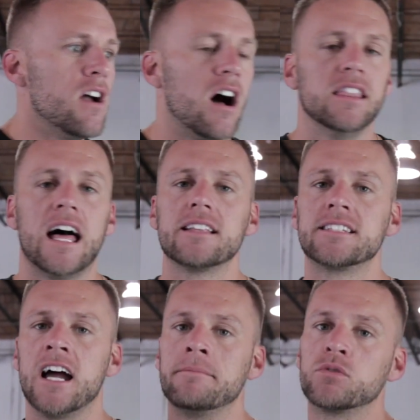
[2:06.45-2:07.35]
a lot of
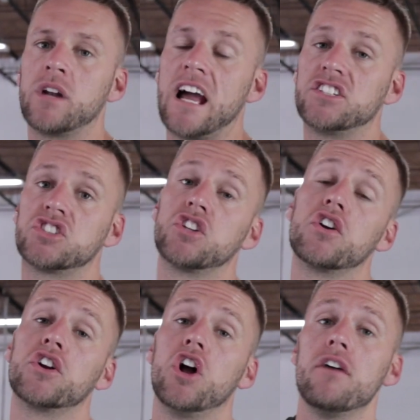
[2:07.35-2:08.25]
times what I
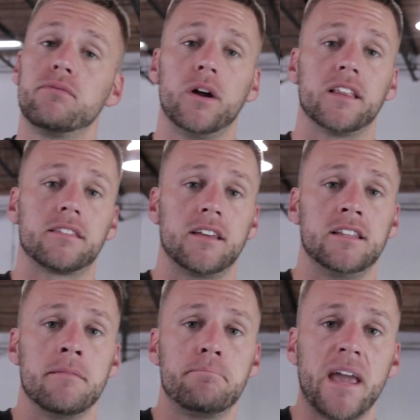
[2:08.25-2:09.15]
started off with
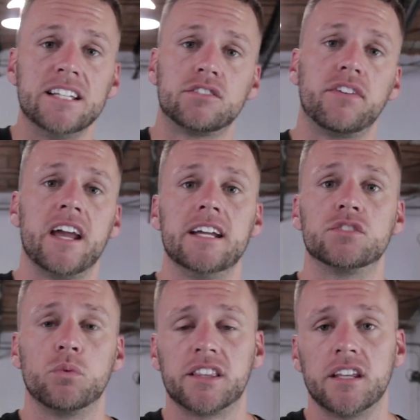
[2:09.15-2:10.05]
in the base
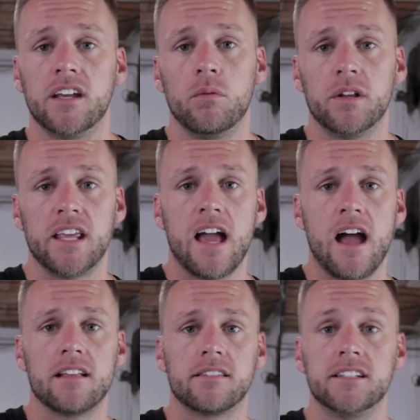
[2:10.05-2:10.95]
phase with the with the
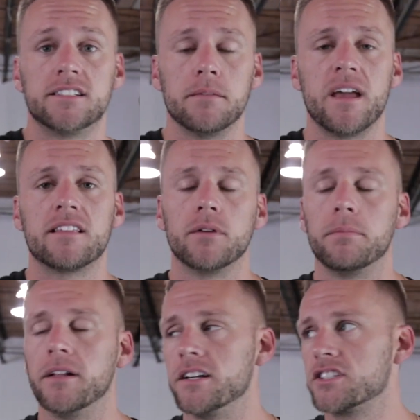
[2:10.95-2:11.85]
athletes, the
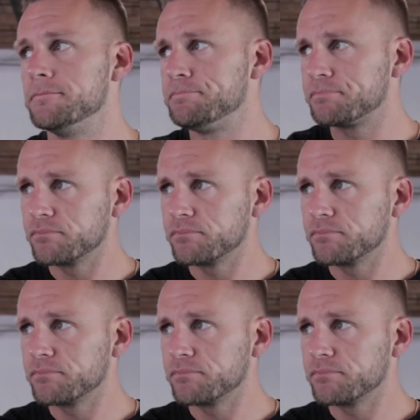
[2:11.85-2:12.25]
baseball players,